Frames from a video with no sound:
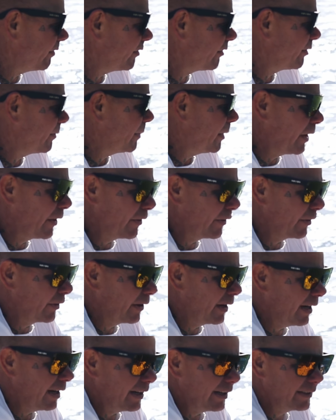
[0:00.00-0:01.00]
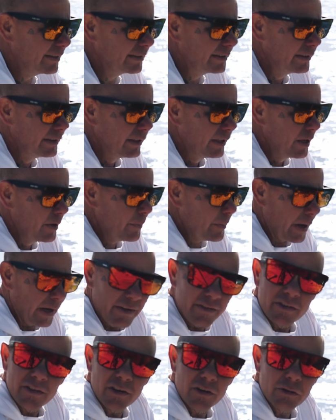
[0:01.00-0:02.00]
some other
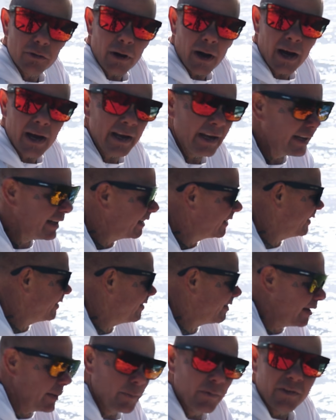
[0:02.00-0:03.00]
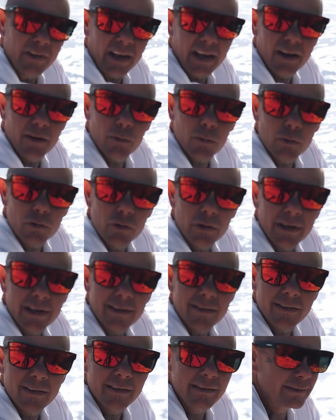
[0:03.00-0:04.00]
baits to try, tips and or
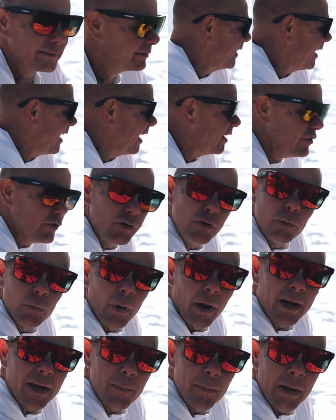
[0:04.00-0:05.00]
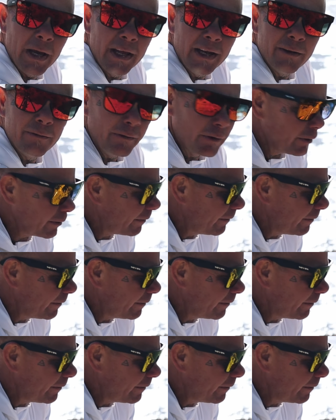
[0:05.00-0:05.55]
tricks. I do recommend, if you're a